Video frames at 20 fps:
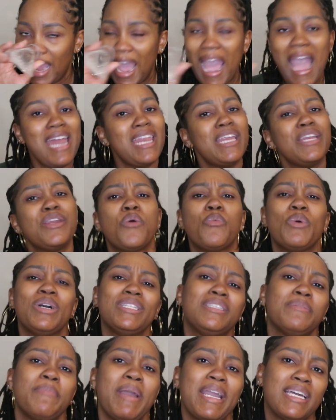I didn't know
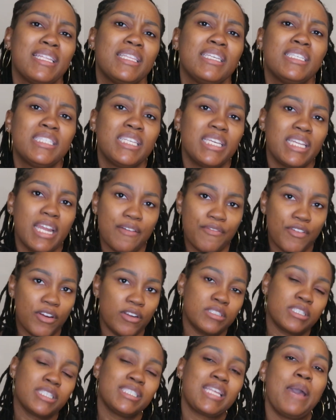what to make of this scent at
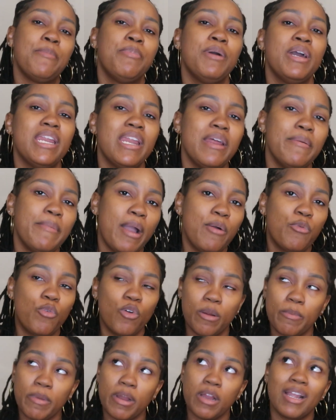first because I put it in my
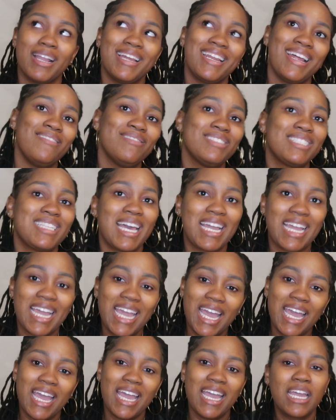warmer and I was like,
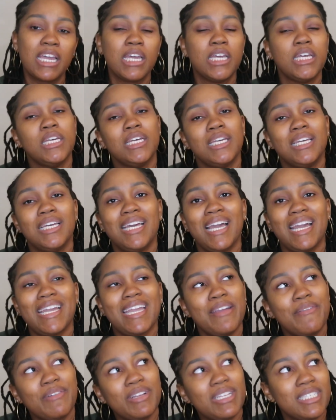you
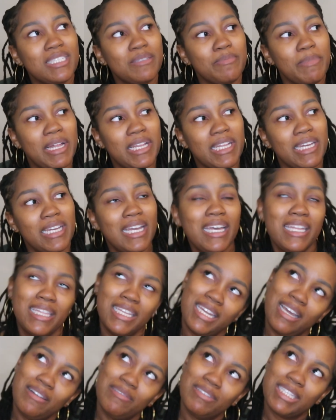can't really smell it. And
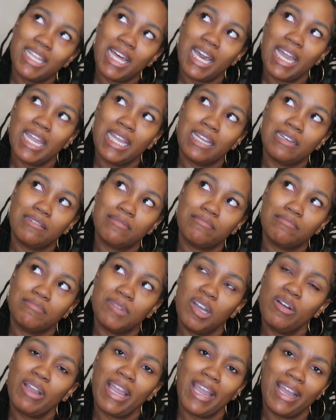then I was like,
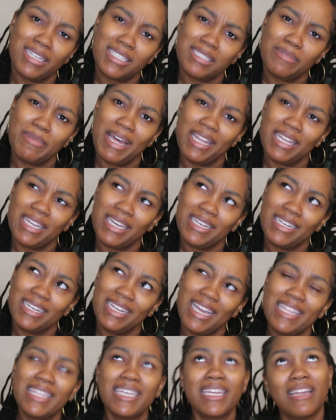okay, I smell it.
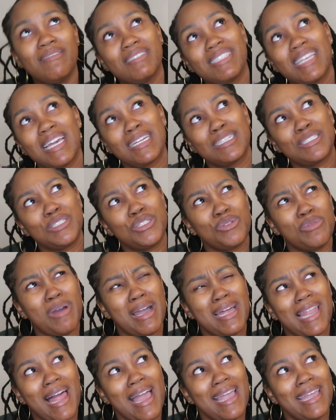And then I was like, do
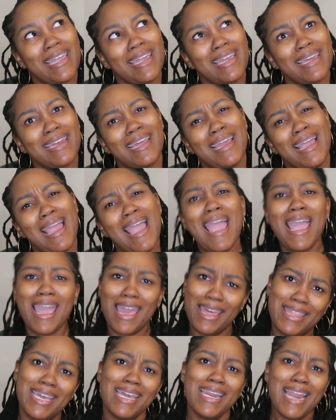I like it?
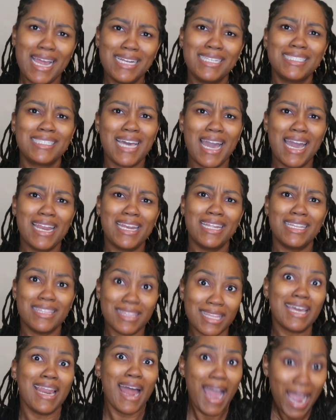And then I decided
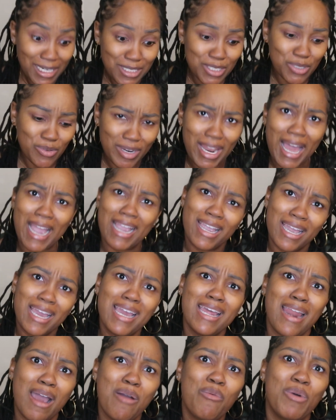that I do like it
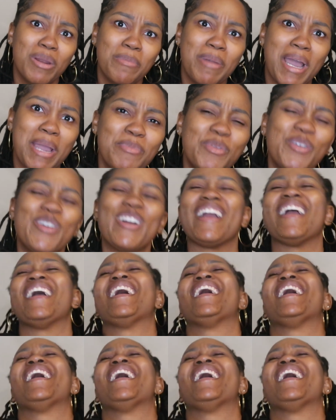and I want to buy more.